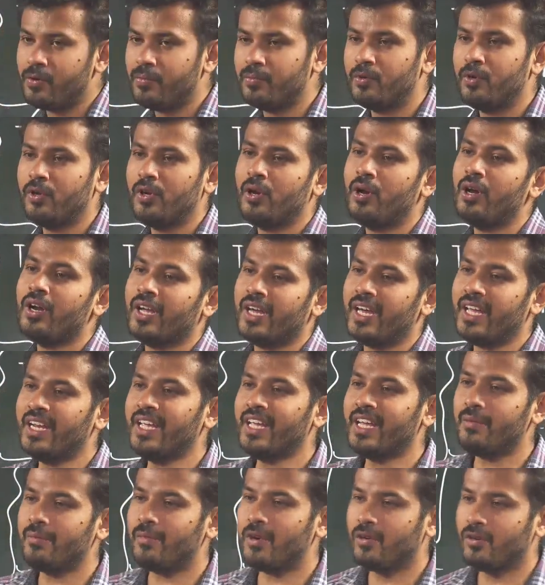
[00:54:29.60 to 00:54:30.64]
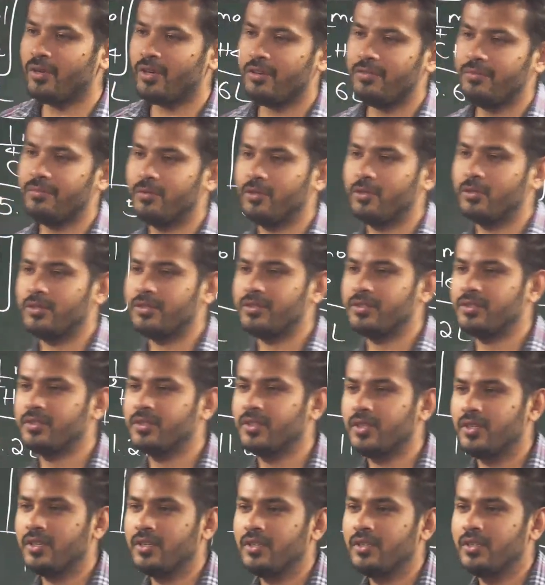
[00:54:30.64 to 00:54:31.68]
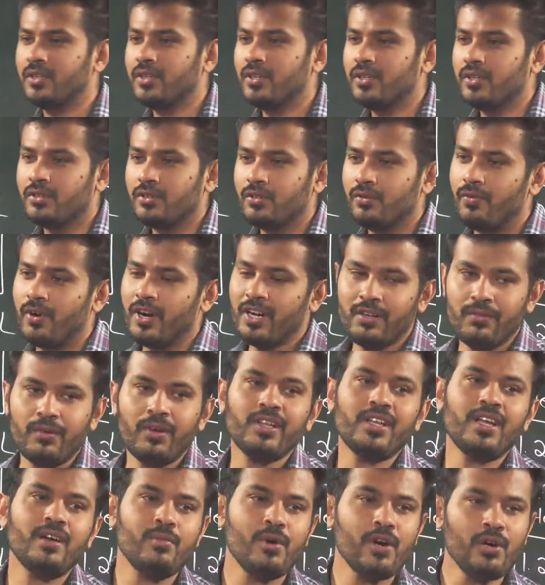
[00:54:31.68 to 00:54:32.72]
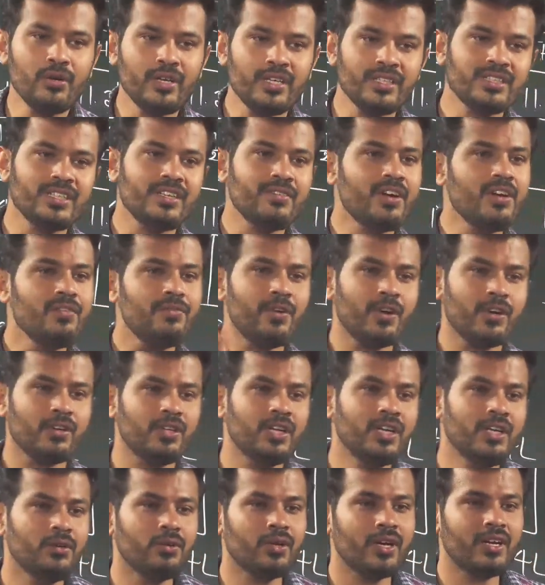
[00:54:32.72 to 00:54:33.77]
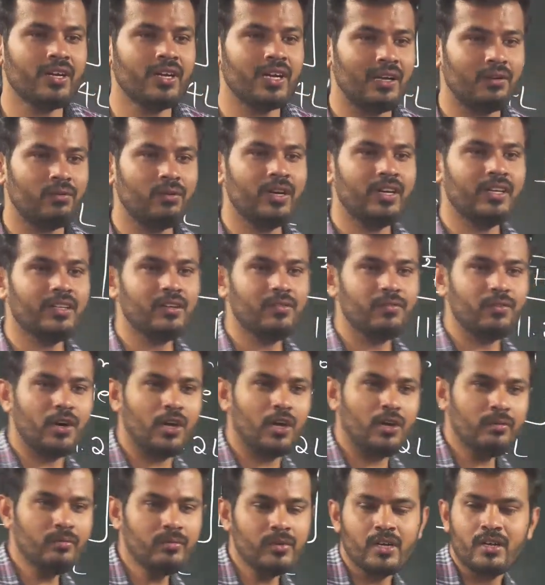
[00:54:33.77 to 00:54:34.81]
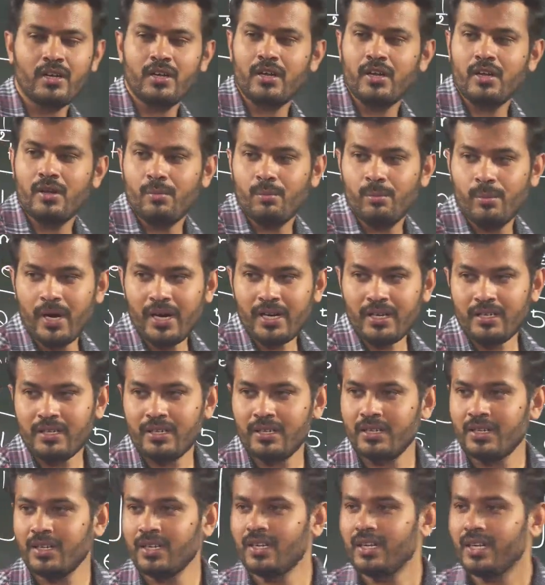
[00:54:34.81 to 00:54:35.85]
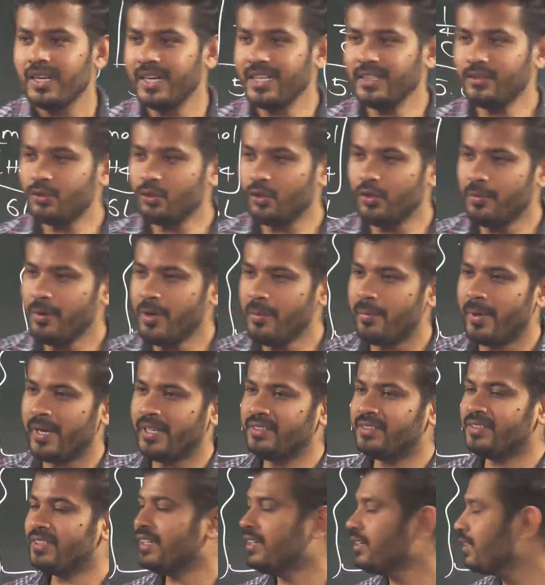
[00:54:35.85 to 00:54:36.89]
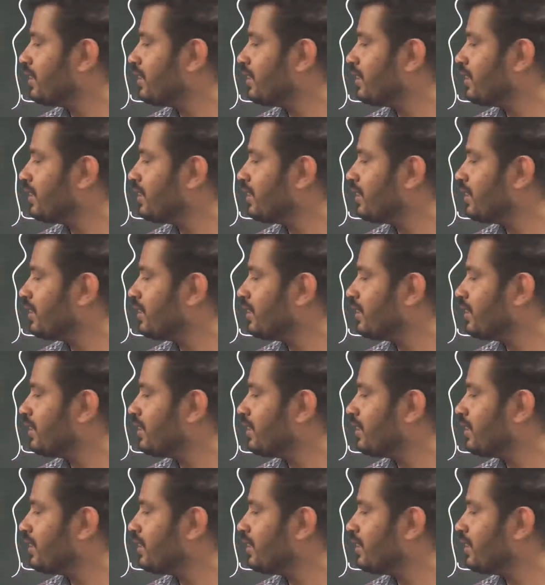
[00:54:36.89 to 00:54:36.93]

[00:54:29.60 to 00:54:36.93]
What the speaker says: mole, or any amount of moles. So whatever the amount is given, for that you can calculate the volume. But it should be mentioned